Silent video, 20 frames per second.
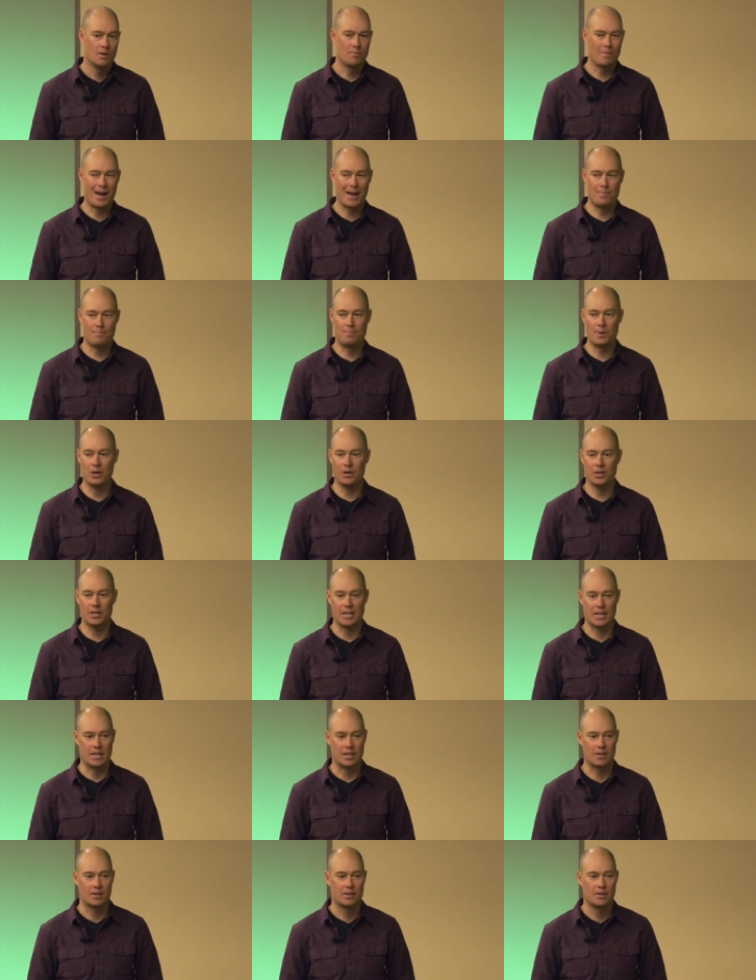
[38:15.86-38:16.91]
My
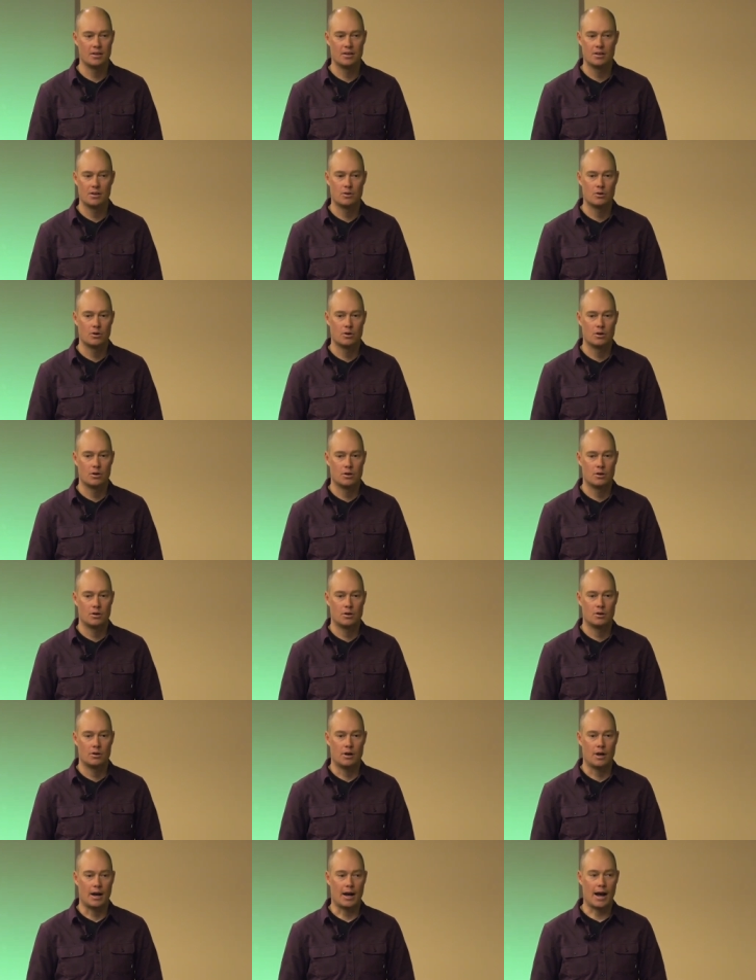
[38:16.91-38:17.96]
ability.
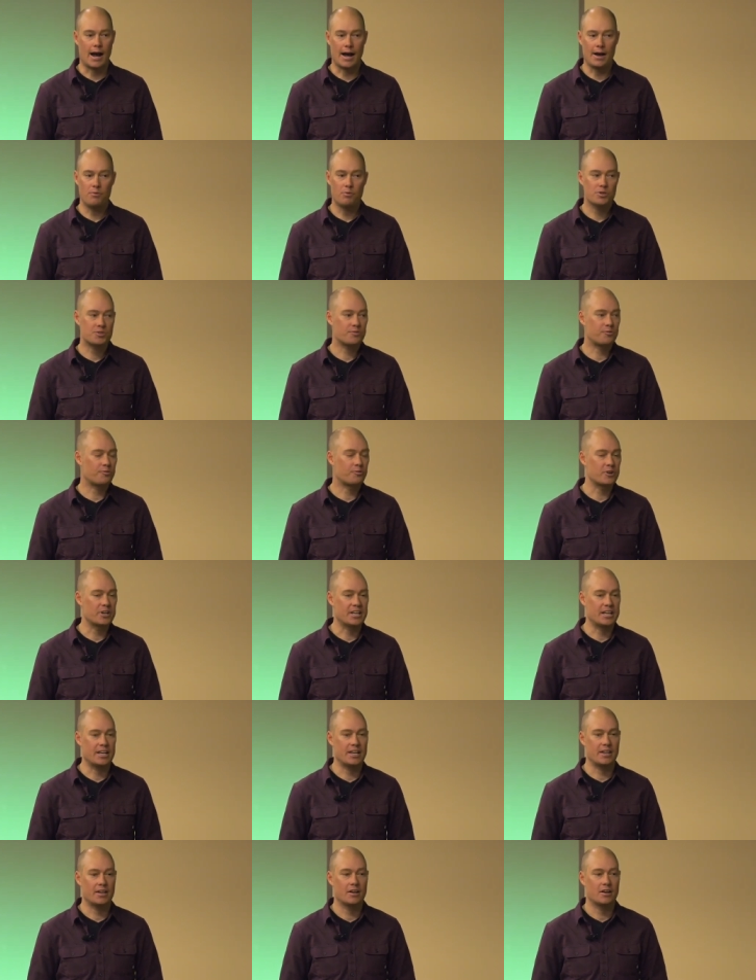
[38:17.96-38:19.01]
I
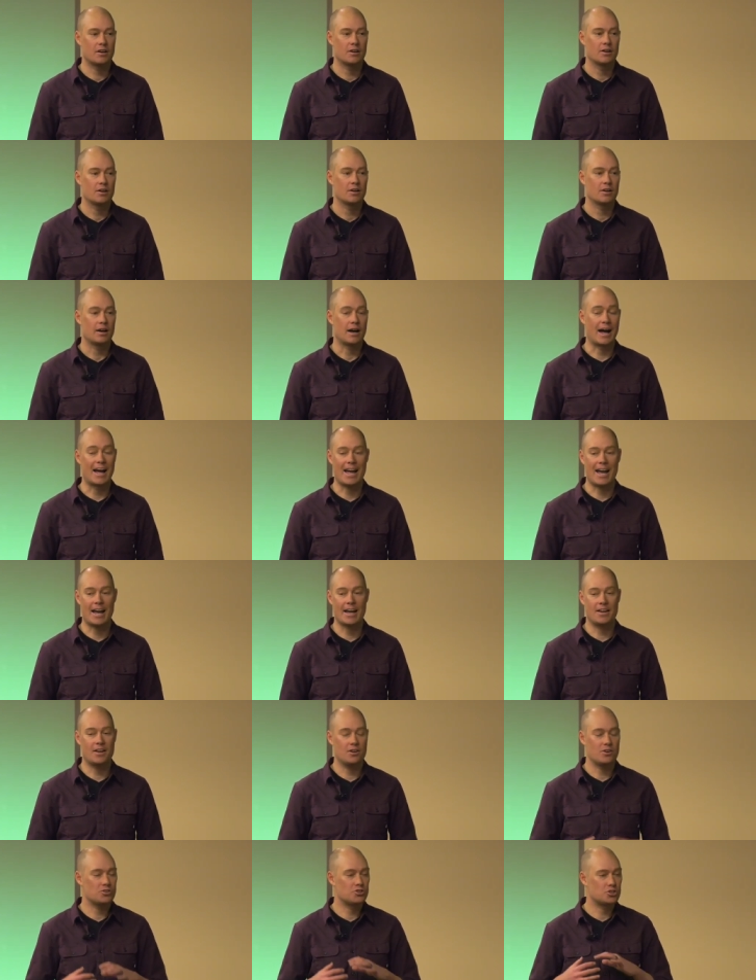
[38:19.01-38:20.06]

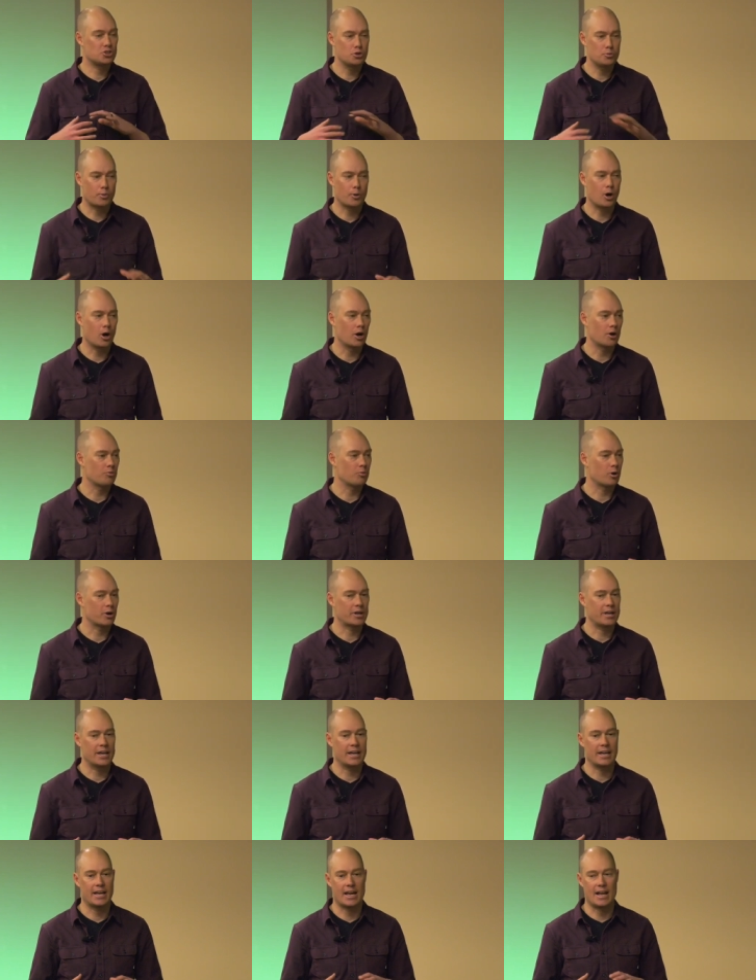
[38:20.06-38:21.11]
had super hard
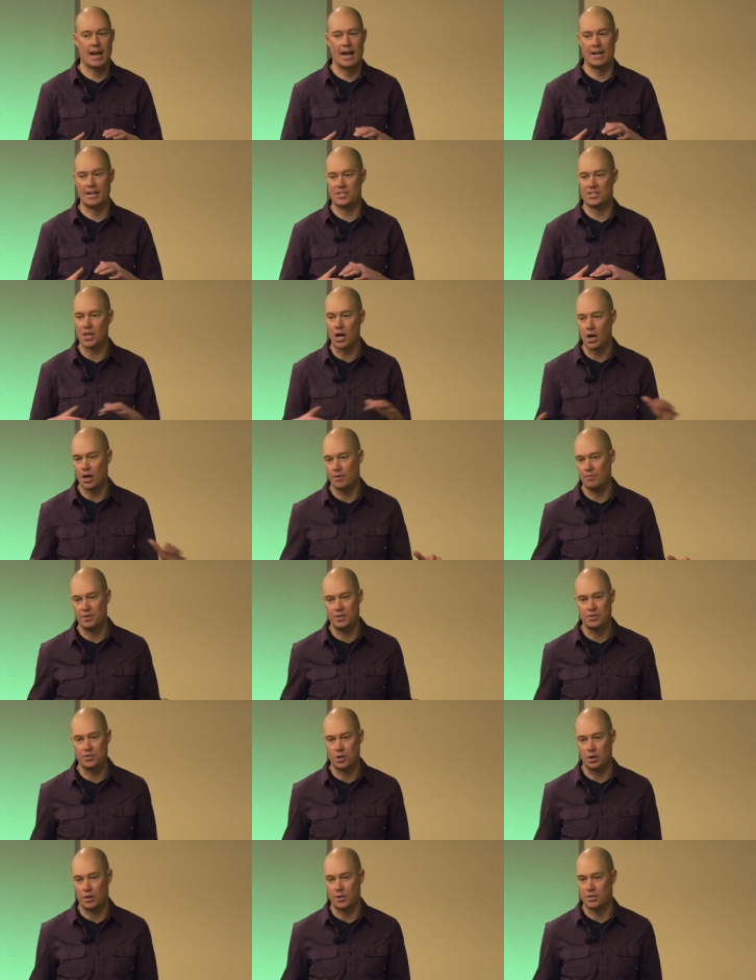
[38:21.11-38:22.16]
working and I had a ton of
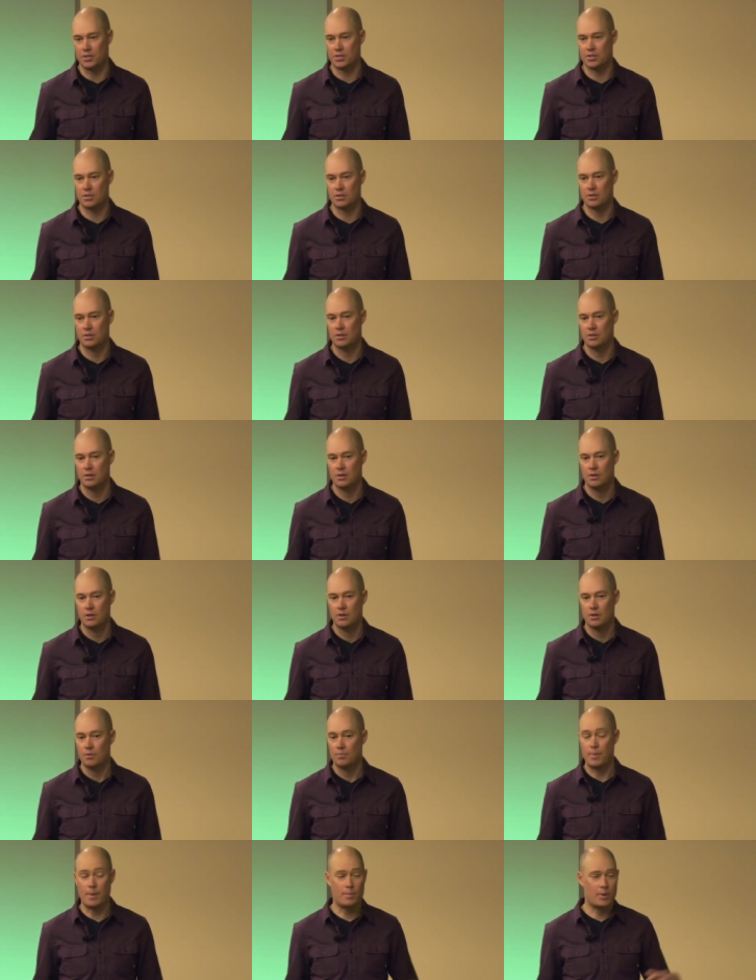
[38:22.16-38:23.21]
endurance.
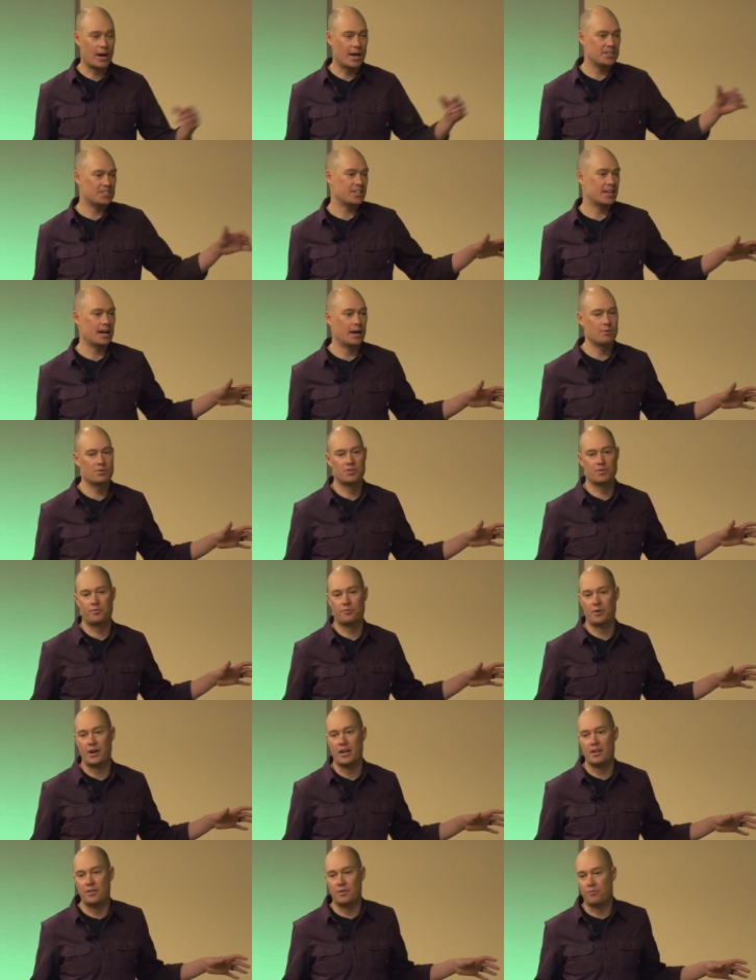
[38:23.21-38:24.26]
Remember I said I was
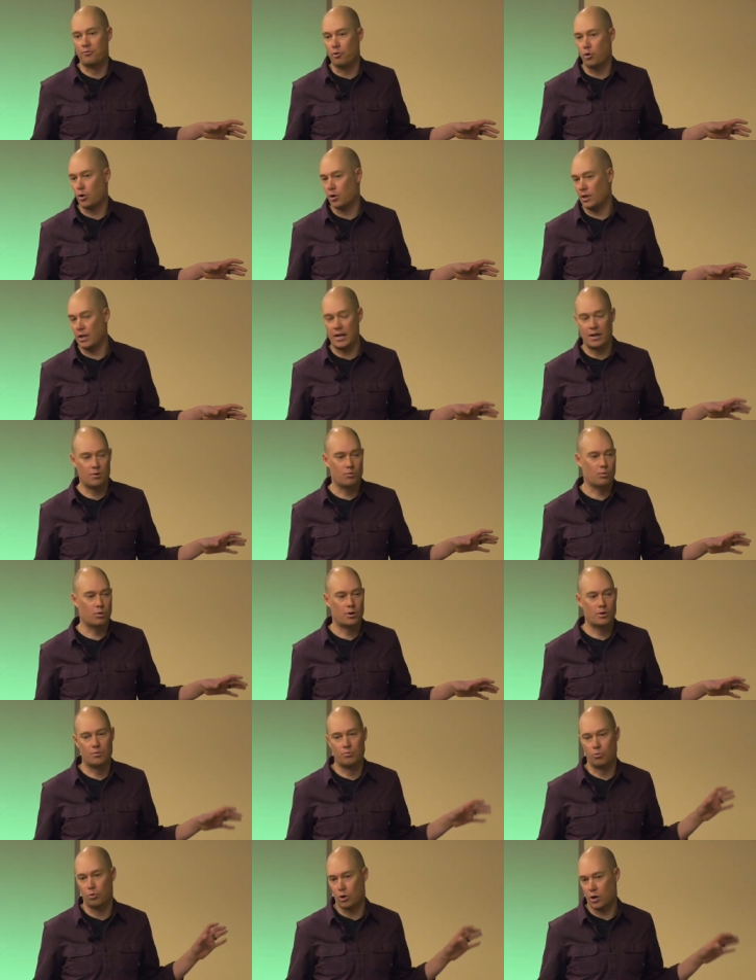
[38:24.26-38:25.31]
afraid of the four-letter
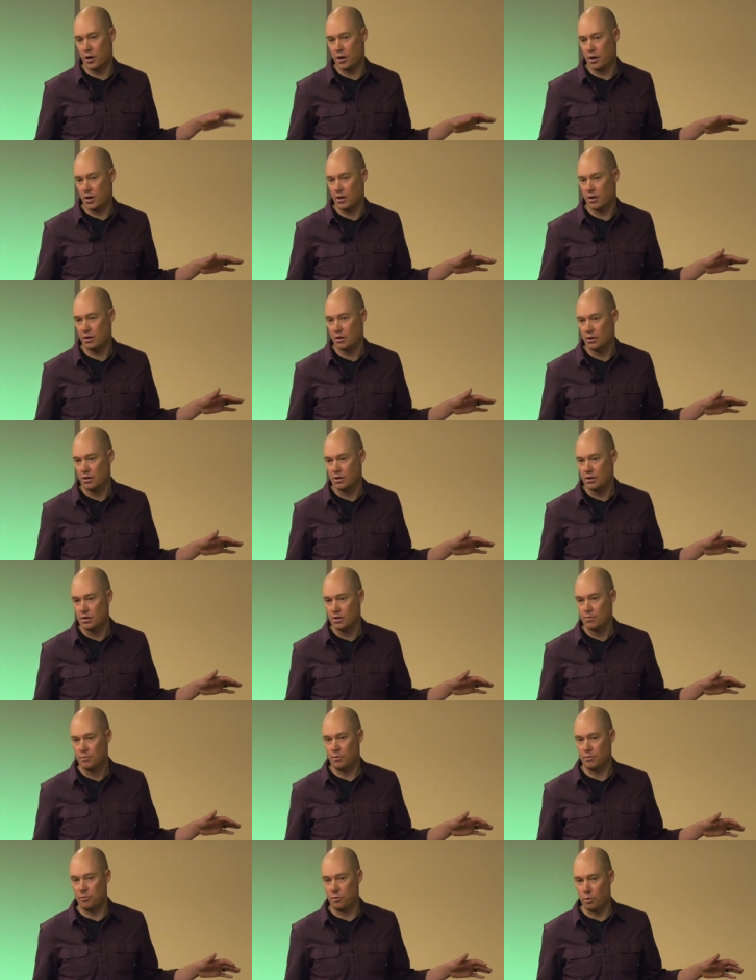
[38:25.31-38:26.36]
word work
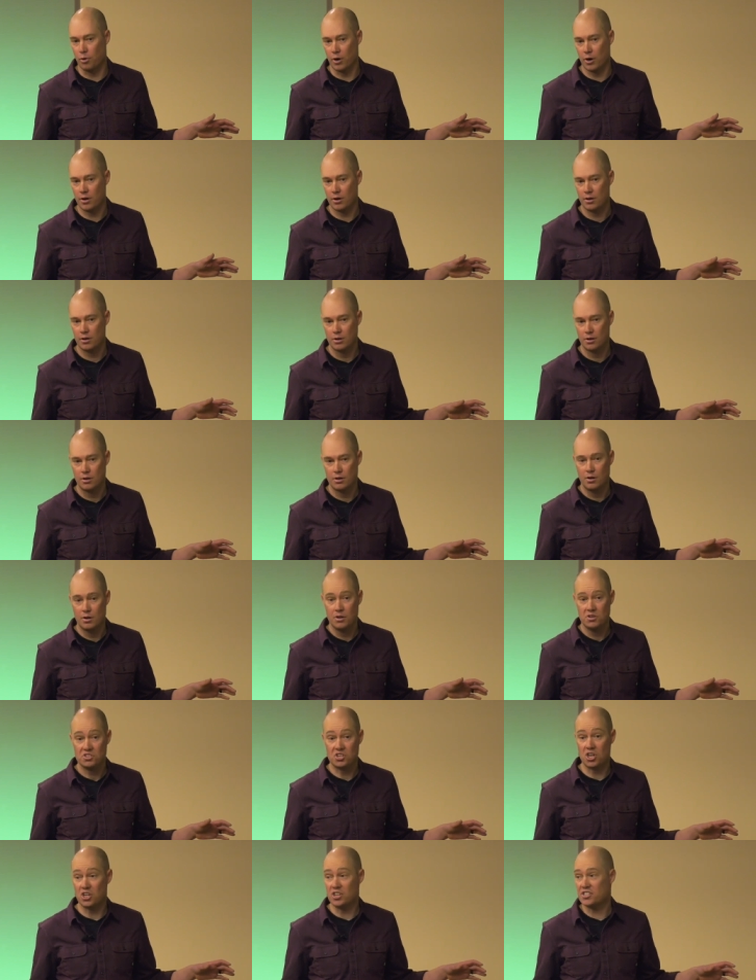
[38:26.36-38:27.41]
before?
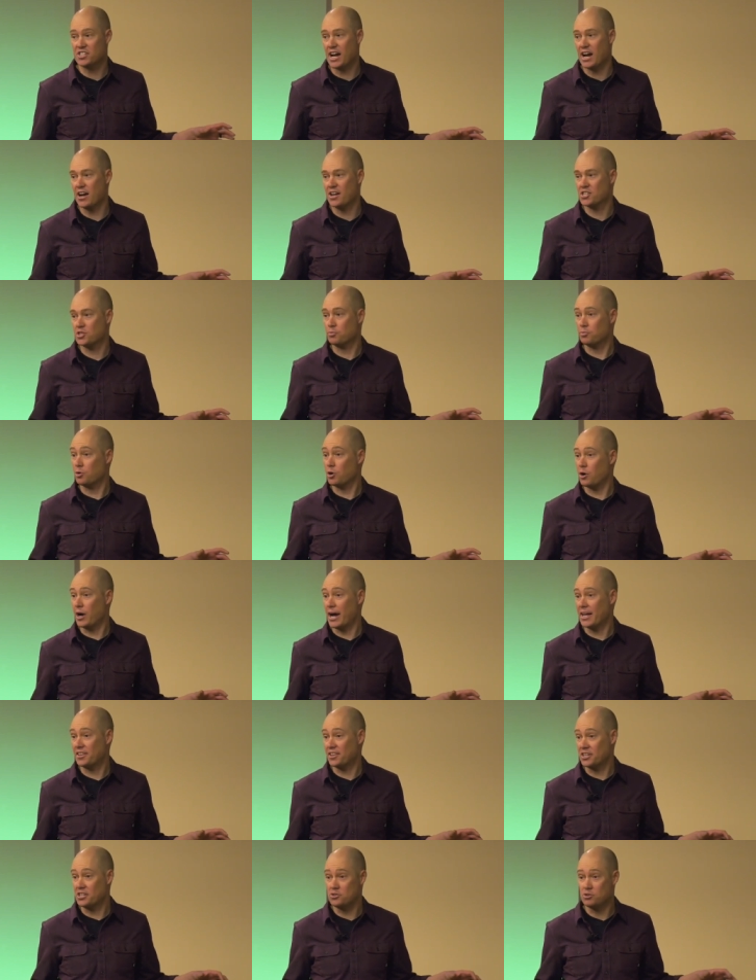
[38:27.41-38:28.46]
Turns out as a pro
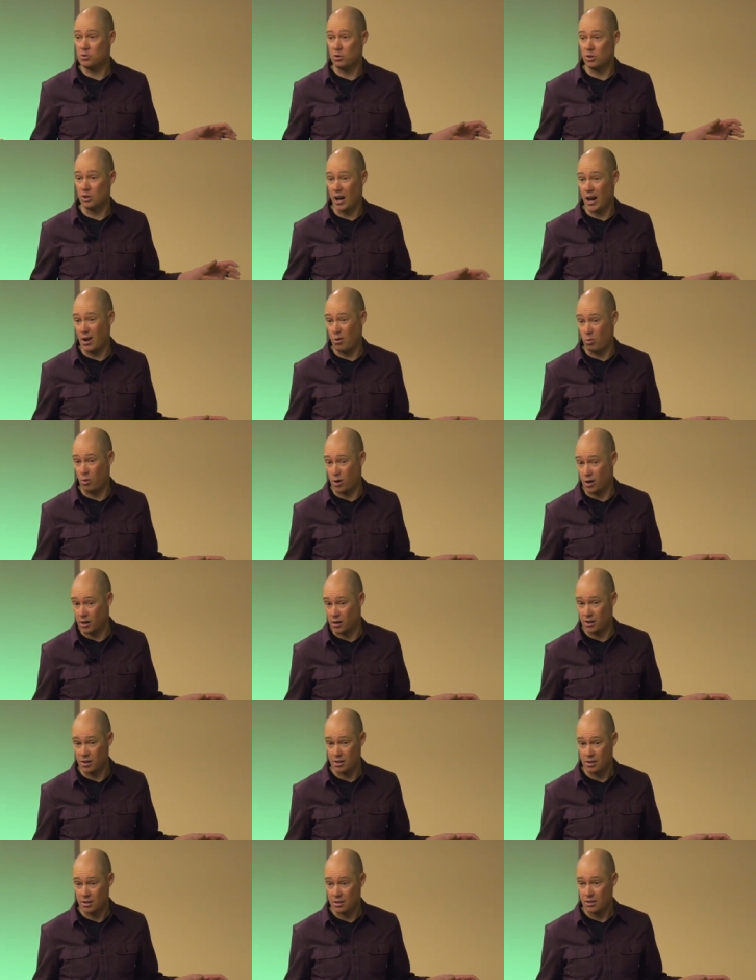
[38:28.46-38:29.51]
athlete, you do a lot of work.